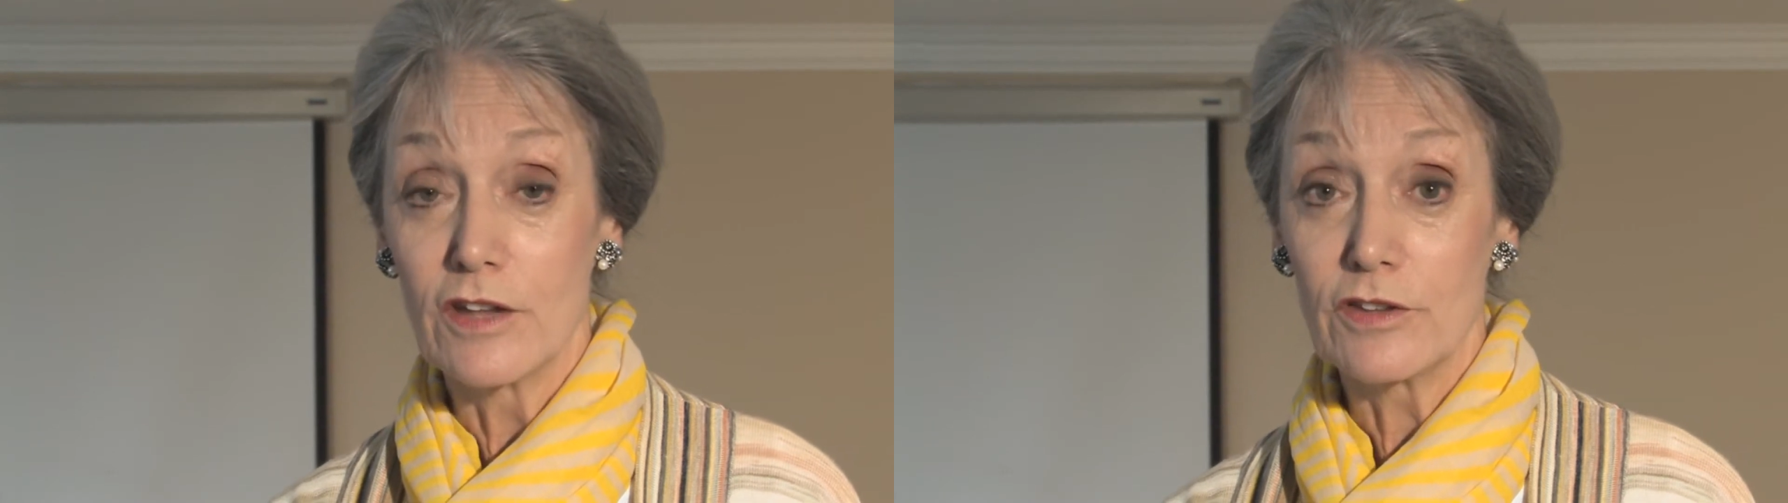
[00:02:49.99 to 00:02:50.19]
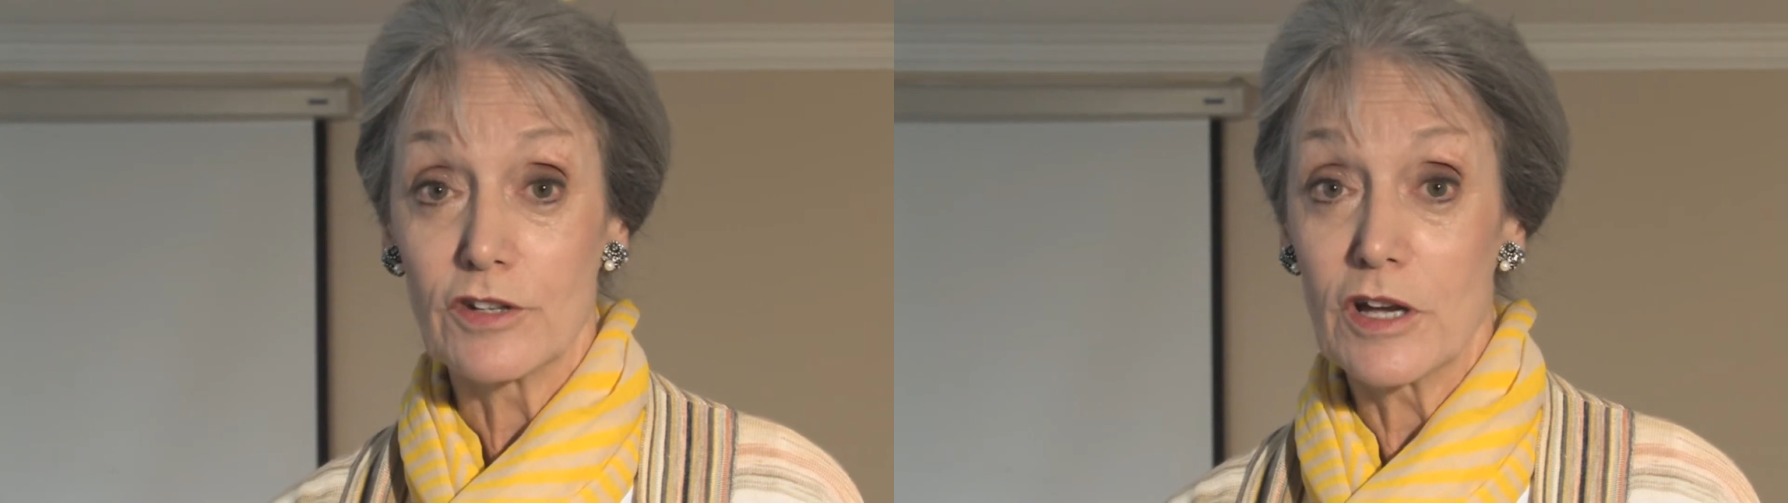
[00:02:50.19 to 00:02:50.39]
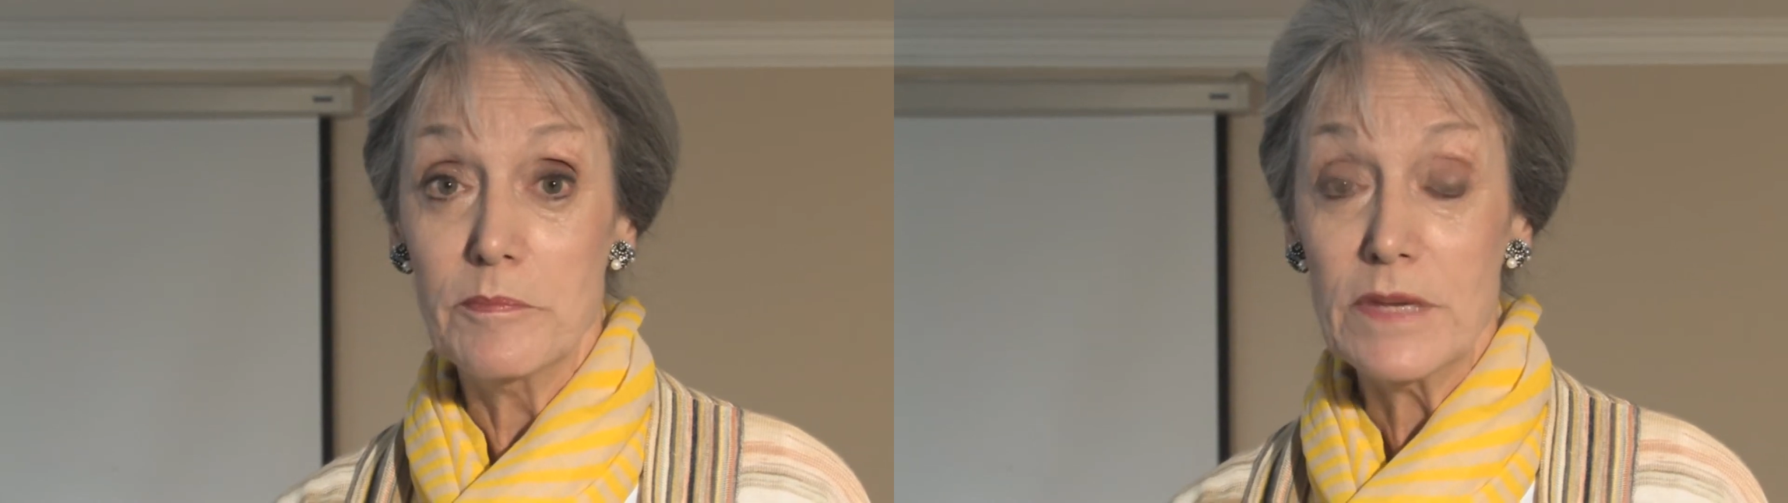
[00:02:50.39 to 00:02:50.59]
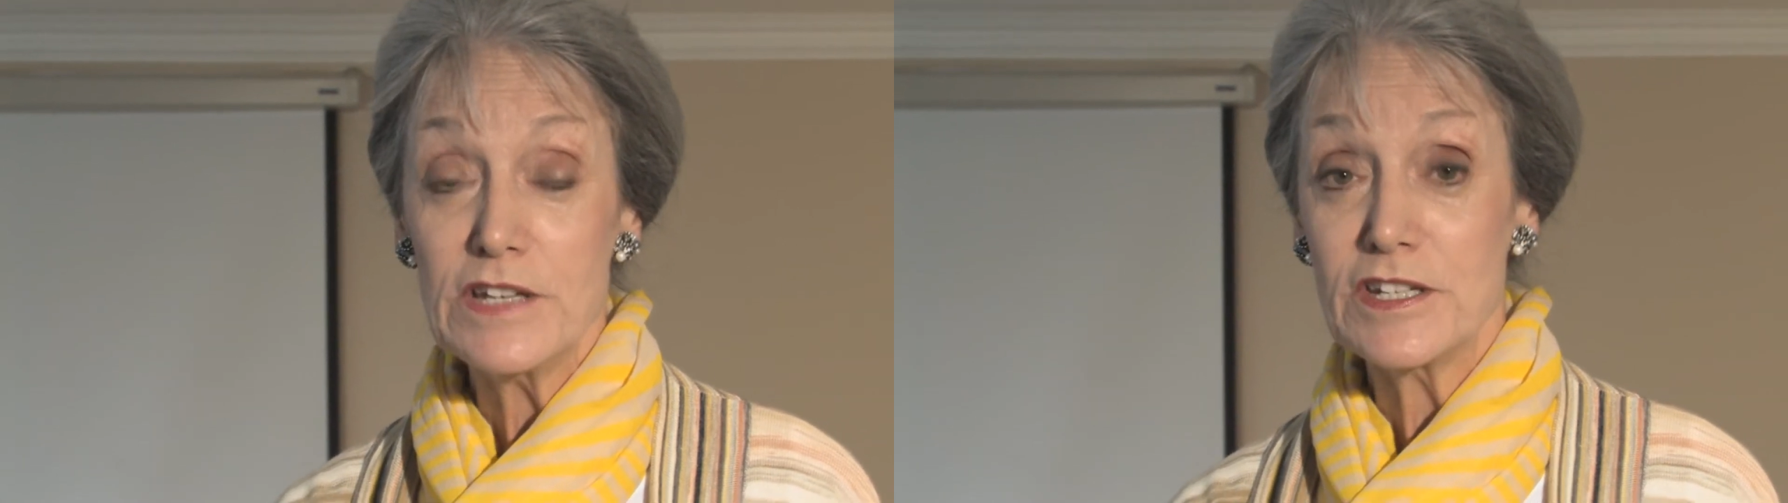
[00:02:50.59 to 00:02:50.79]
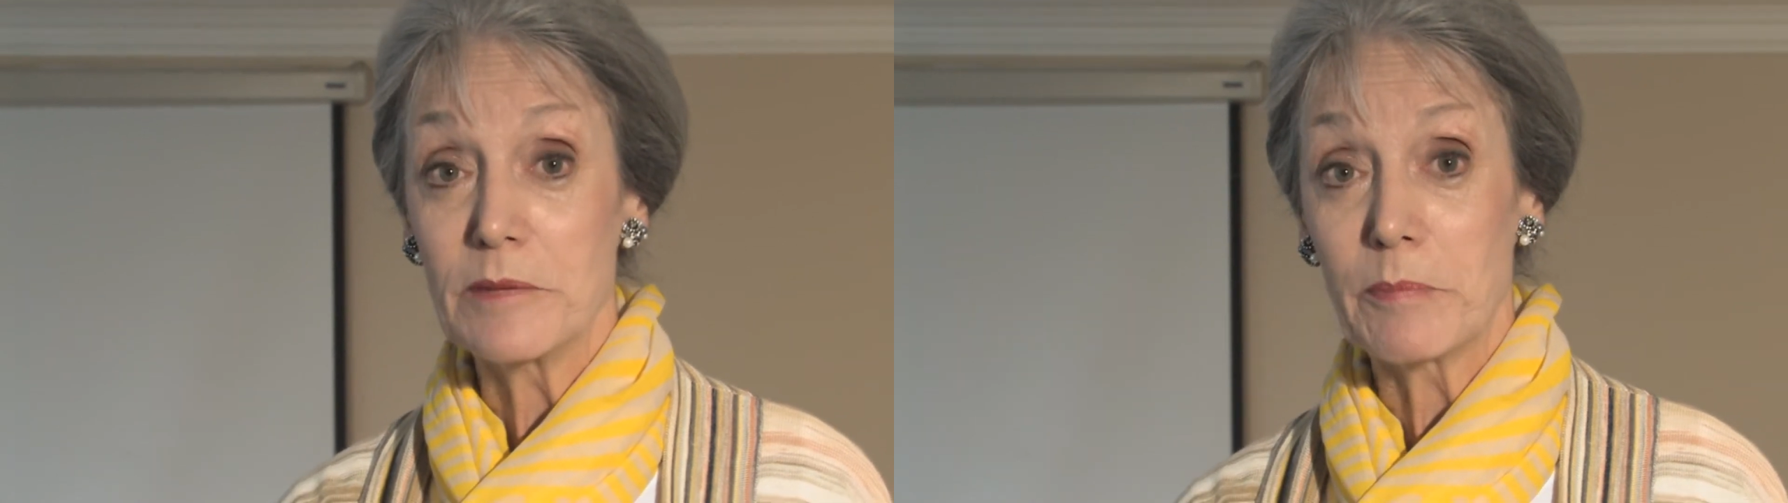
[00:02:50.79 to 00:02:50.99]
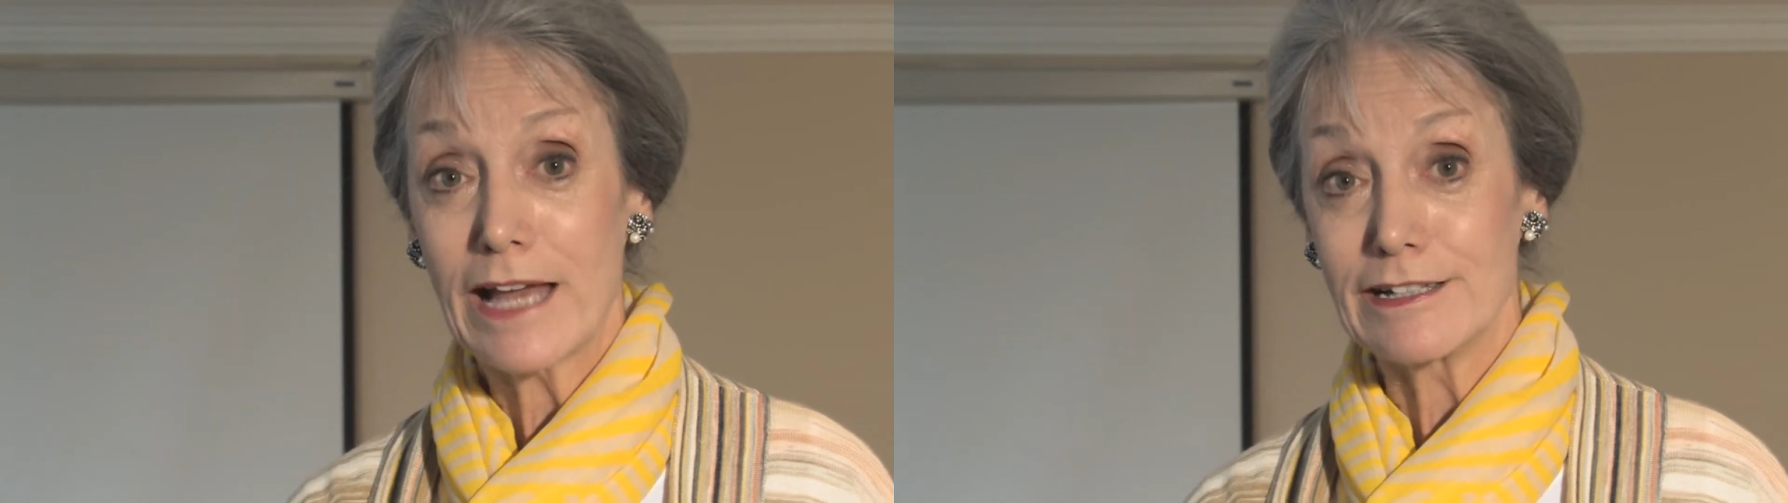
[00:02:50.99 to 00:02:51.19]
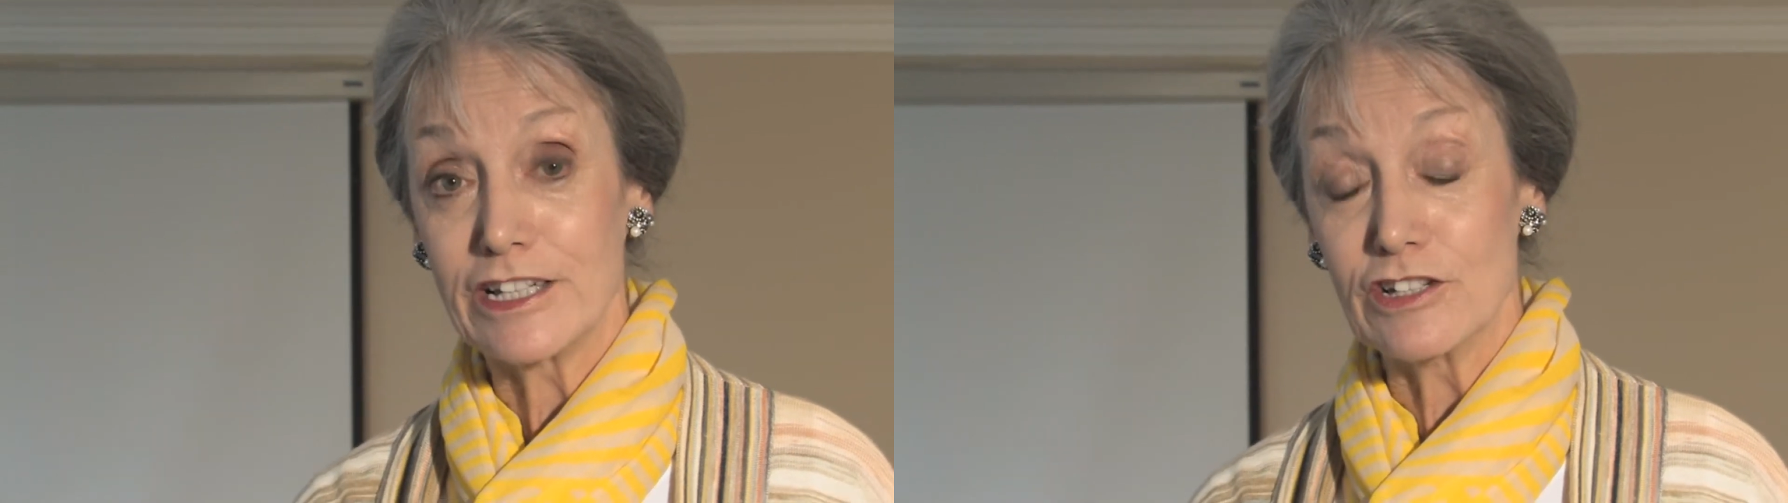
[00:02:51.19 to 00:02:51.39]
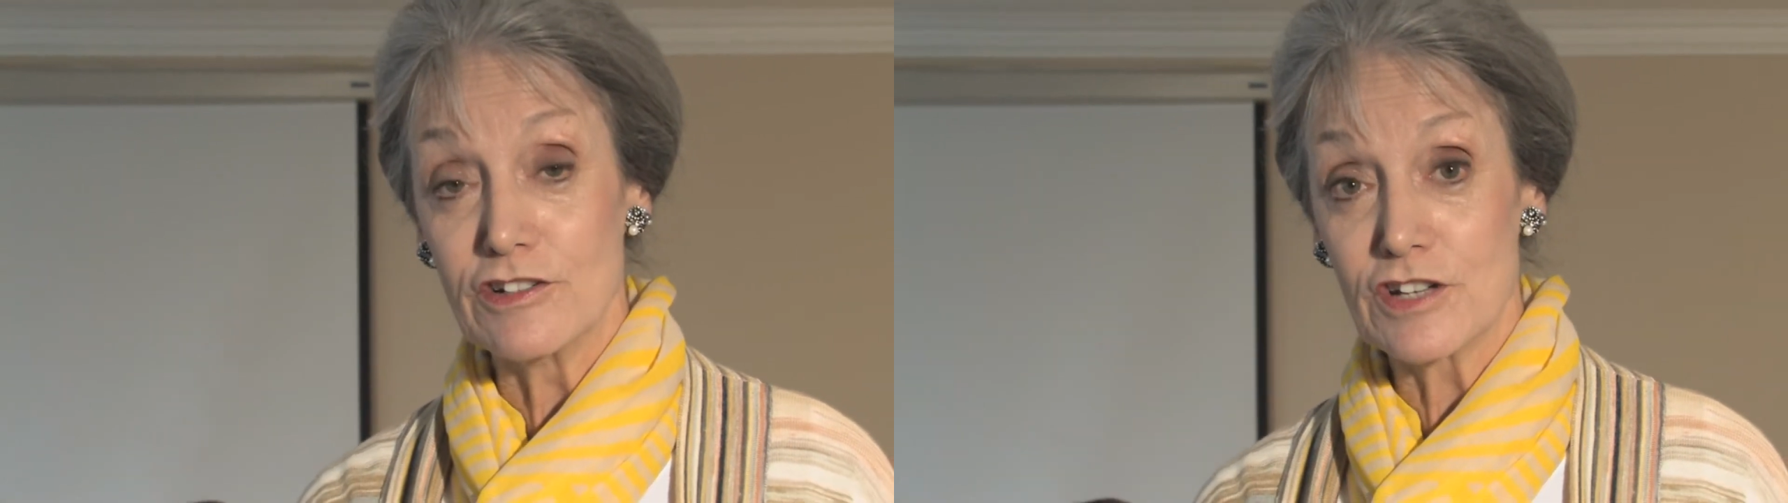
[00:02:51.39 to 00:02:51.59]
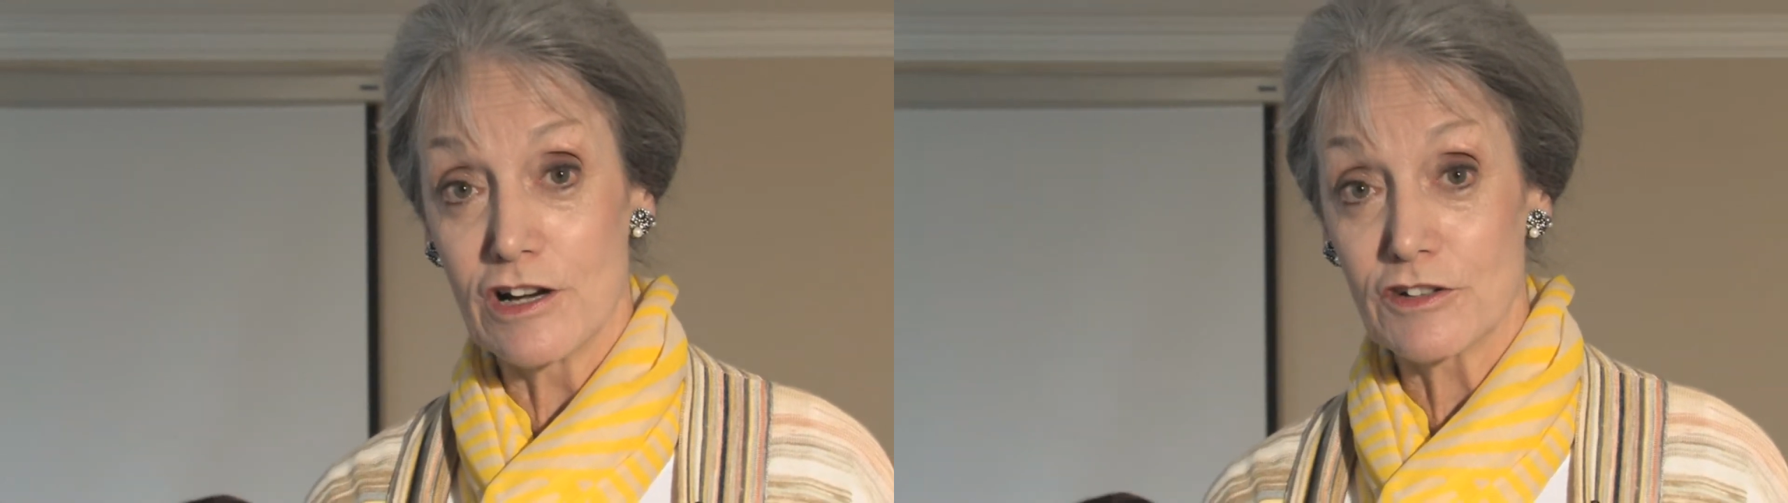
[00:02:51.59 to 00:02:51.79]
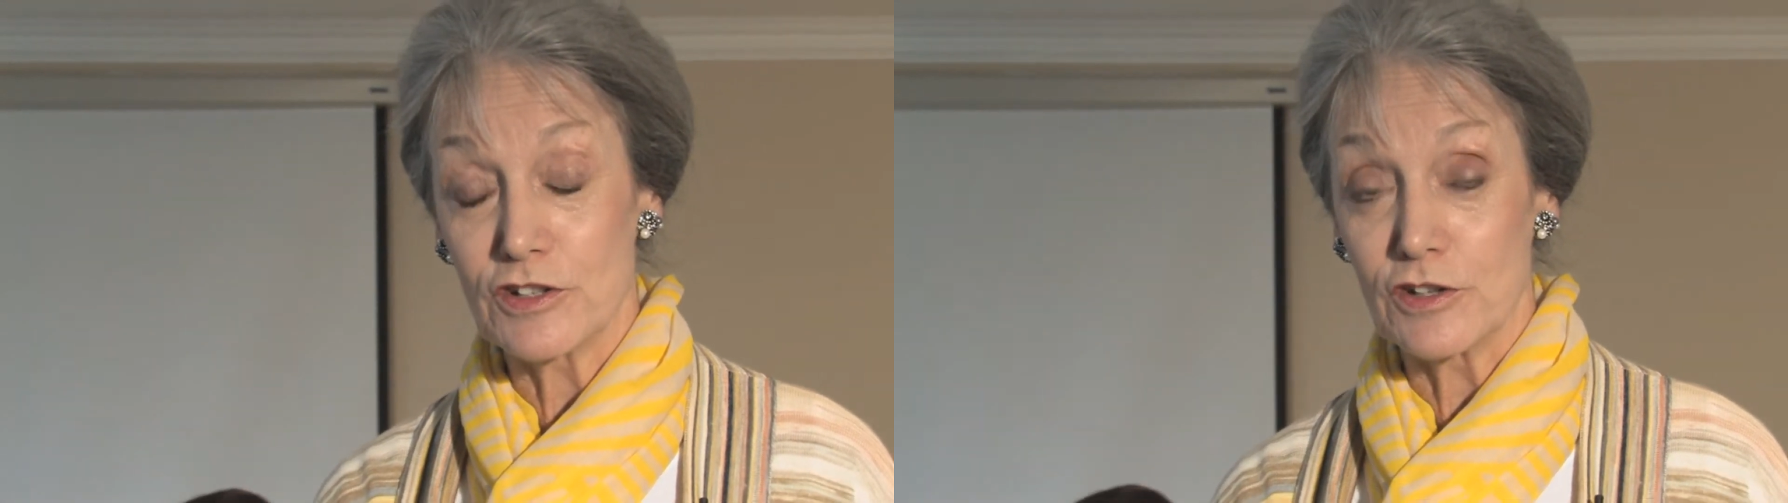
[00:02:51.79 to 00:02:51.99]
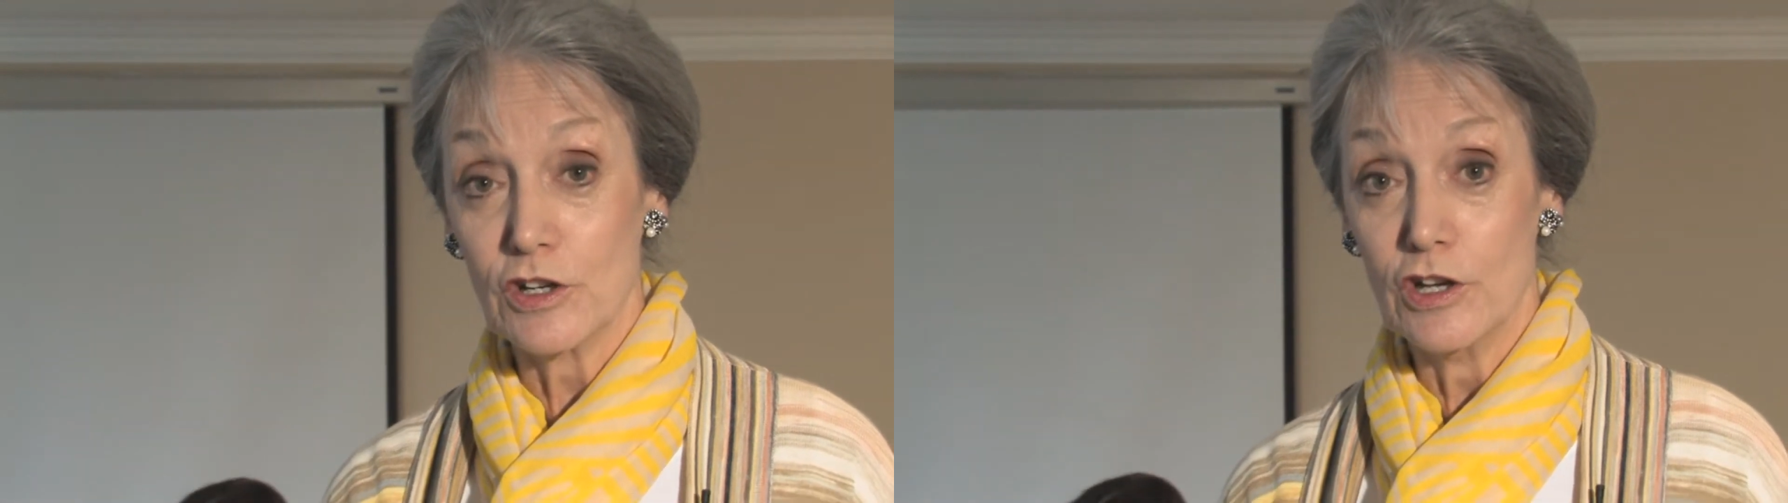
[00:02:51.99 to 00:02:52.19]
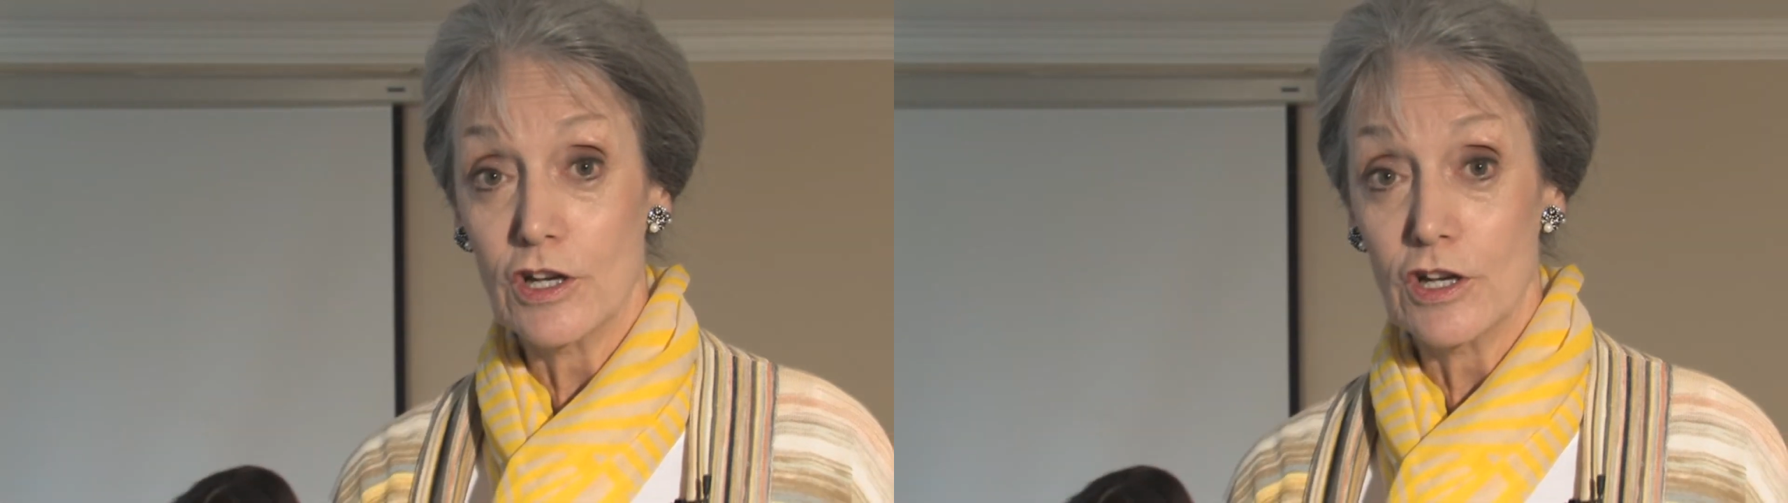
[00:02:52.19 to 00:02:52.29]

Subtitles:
that a meeting badly conducted